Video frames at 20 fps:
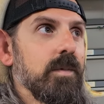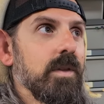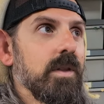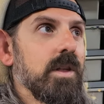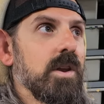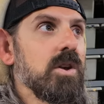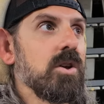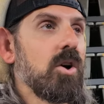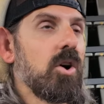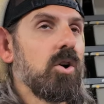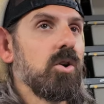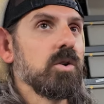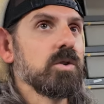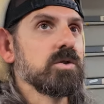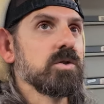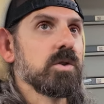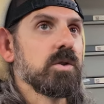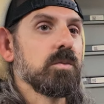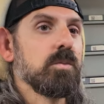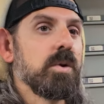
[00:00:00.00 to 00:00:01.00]
the
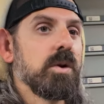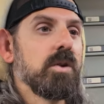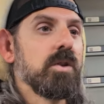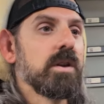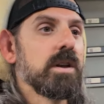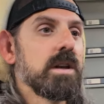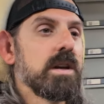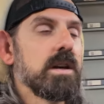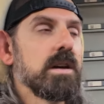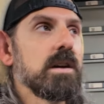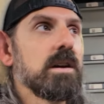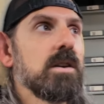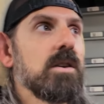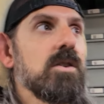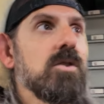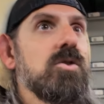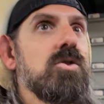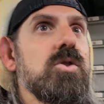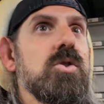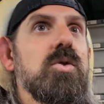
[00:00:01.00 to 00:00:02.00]
knowledge or ability
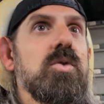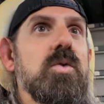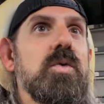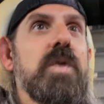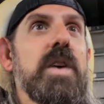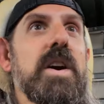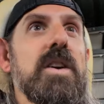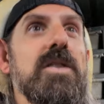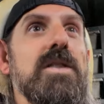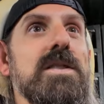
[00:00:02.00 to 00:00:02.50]
to figure